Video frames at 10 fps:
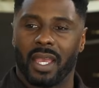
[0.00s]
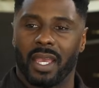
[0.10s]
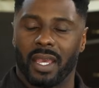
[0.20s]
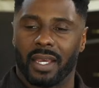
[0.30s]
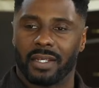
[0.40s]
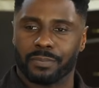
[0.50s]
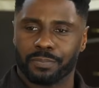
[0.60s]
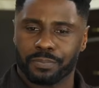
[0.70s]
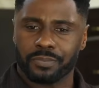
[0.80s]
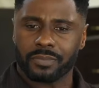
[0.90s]
And
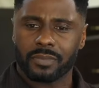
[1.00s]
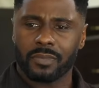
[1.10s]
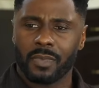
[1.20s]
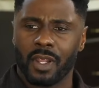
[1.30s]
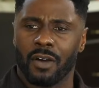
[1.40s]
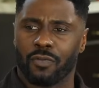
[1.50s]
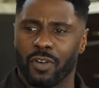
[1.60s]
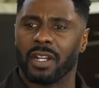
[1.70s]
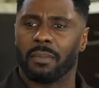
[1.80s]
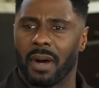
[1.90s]
a
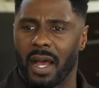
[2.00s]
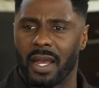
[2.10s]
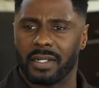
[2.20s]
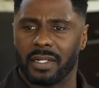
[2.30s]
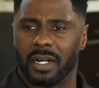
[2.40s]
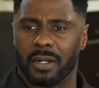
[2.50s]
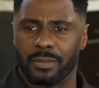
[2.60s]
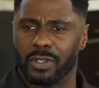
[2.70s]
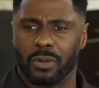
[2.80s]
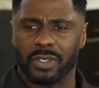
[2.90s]
friend of mine,
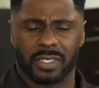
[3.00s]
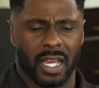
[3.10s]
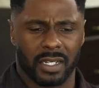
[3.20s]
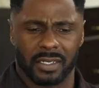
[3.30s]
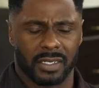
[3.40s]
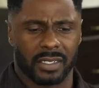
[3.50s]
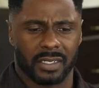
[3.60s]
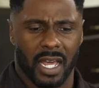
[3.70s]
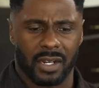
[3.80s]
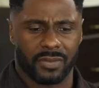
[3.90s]
it's like a
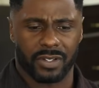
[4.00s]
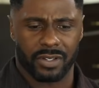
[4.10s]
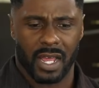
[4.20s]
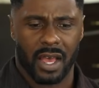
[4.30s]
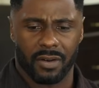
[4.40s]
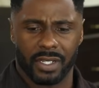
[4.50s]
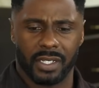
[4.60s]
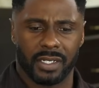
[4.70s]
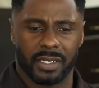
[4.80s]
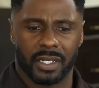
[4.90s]
lot of us are out
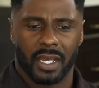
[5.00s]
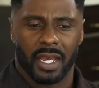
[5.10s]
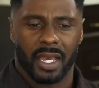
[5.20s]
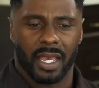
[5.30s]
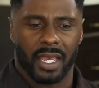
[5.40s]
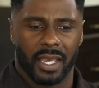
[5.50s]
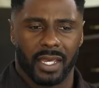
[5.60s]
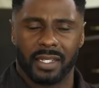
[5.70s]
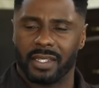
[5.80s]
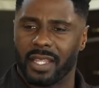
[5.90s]
eating,
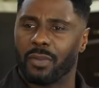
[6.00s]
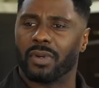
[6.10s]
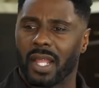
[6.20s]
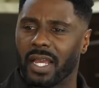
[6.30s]
and they were